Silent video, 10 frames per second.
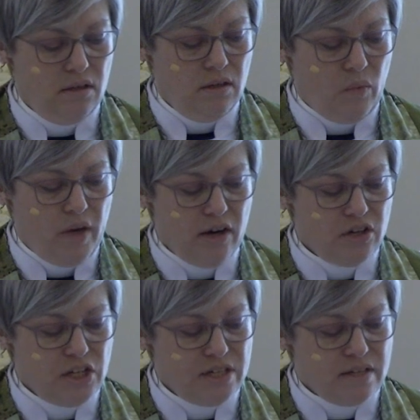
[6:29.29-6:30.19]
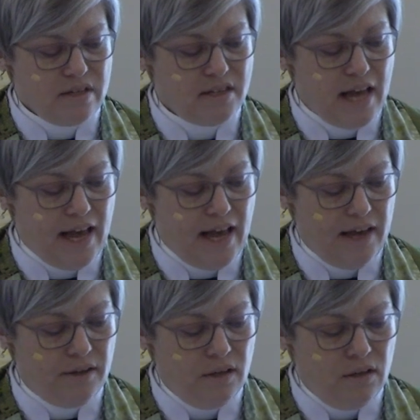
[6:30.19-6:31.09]
We hear Jesus
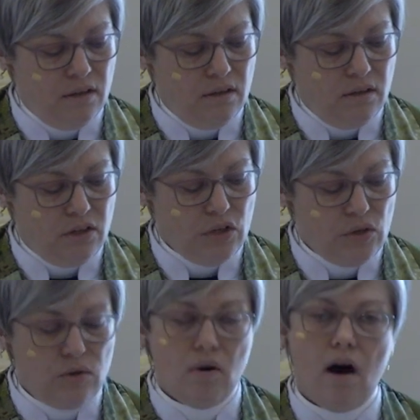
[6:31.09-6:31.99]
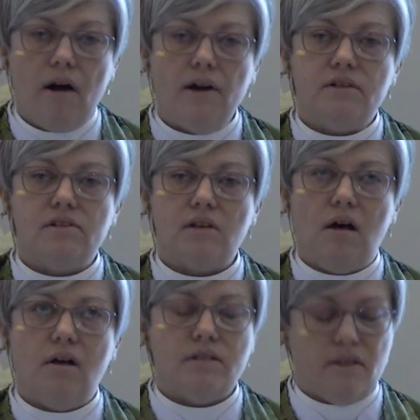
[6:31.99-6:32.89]
say, You are the
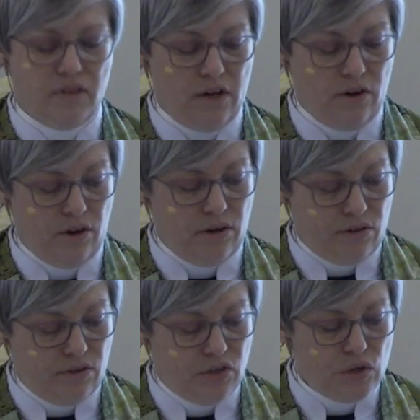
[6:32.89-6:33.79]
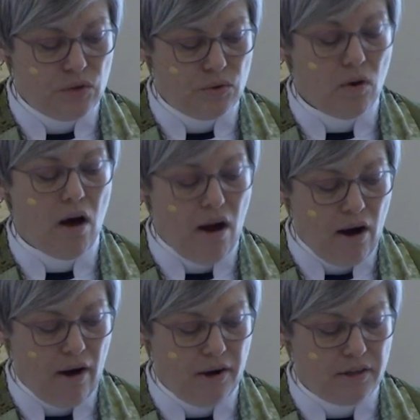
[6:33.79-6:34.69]
salt of the earth, you
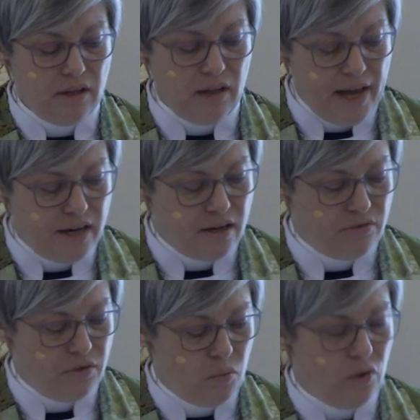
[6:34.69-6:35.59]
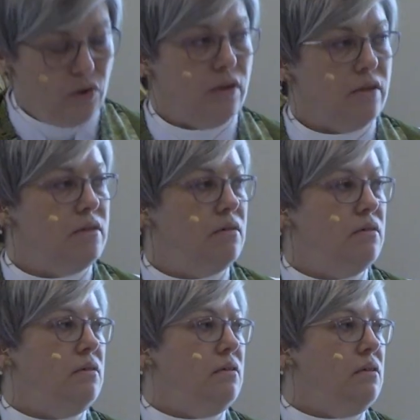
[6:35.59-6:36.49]
are the light of the world.
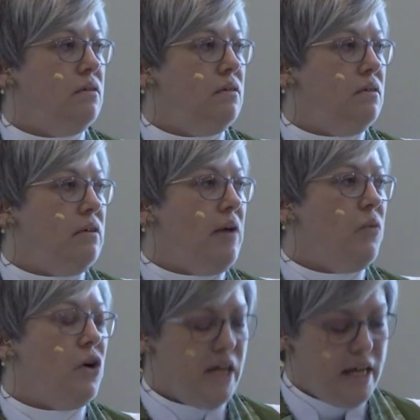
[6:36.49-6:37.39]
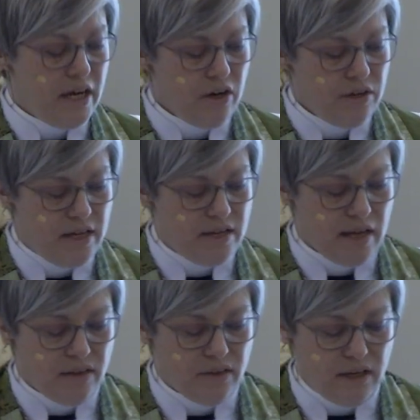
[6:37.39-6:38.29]
And we're to hear these,
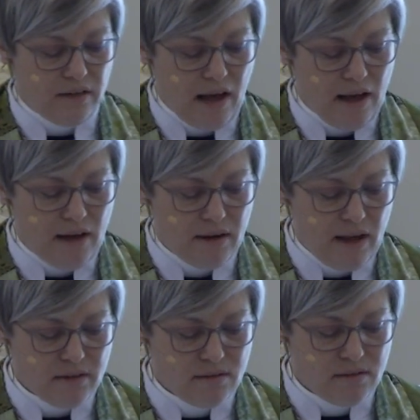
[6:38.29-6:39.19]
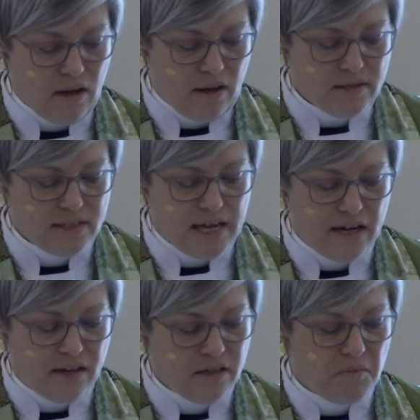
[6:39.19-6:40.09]
I think, not as uh,
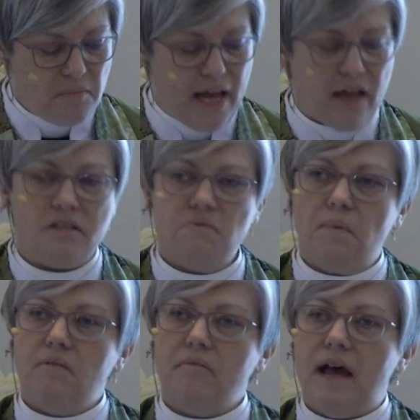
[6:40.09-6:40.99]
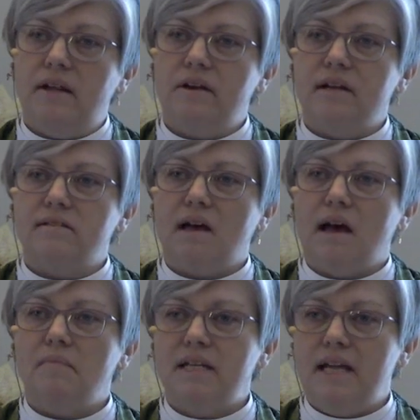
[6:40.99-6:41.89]
stated commands, but rather as
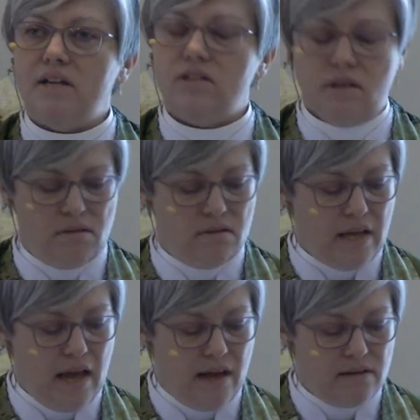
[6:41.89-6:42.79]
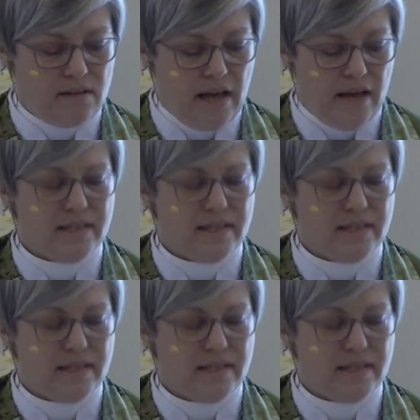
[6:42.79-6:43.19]
commendations, as, as